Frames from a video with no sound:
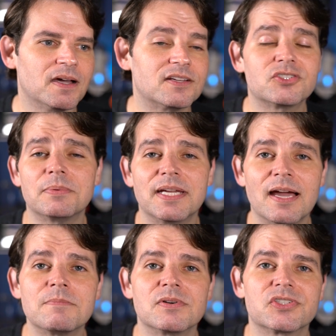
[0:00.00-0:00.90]
a Dolby
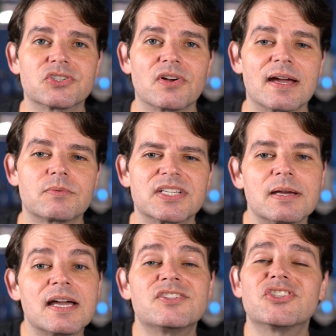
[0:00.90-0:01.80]
Atmos track, which
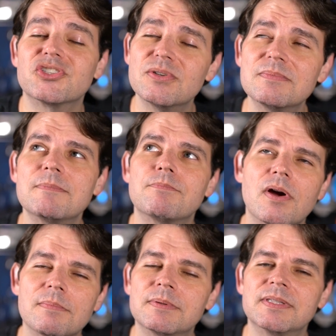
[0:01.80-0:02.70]
I assume they
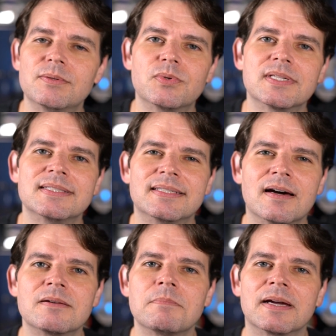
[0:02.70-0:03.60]
probably would have
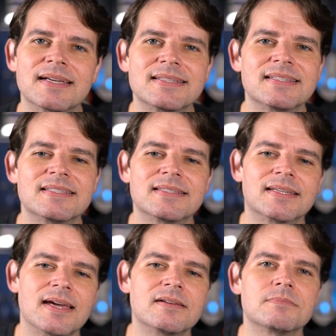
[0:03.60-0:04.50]
done. My guess is,
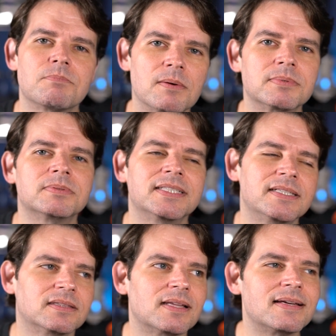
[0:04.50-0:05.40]
again, probably
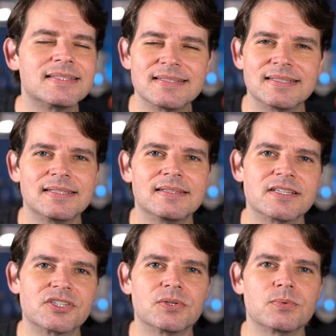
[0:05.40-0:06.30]
a licensing
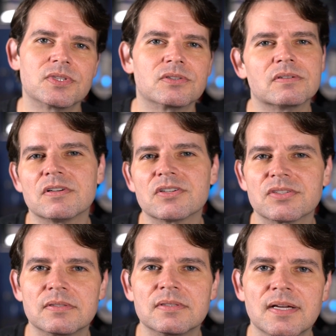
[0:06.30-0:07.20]
issue with
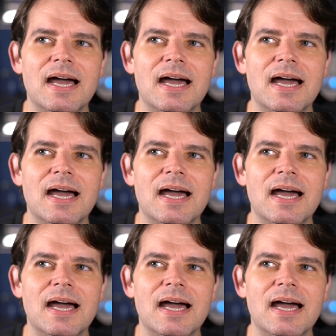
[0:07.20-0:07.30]
Universal.